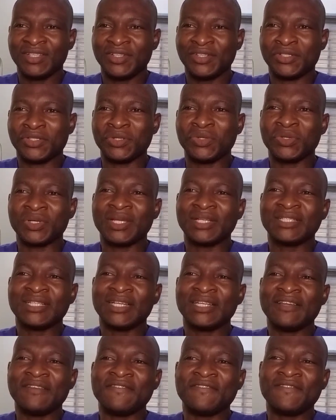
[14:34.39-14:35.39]
is
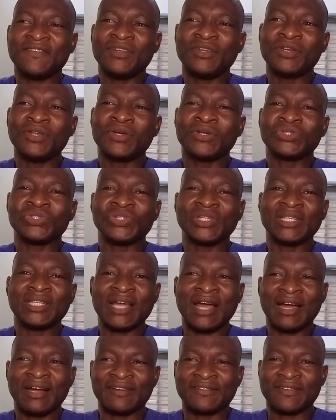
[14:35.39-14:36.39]
located inferior to the
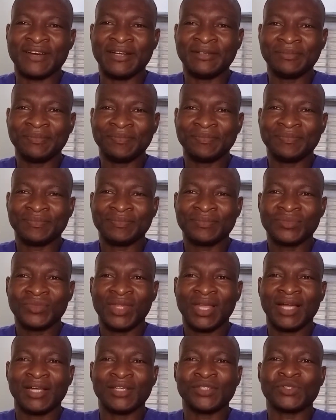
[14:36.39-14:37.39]
diaphragm
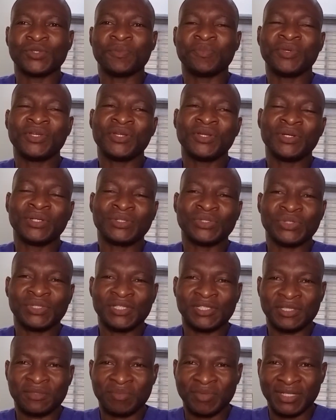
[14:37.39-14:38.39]
and superior to
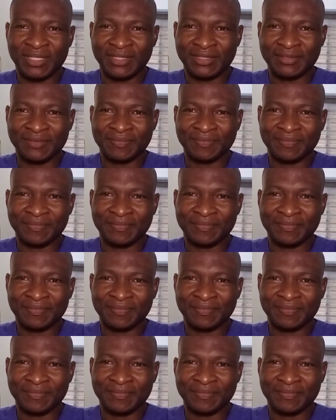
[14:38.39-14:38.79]
the spleen.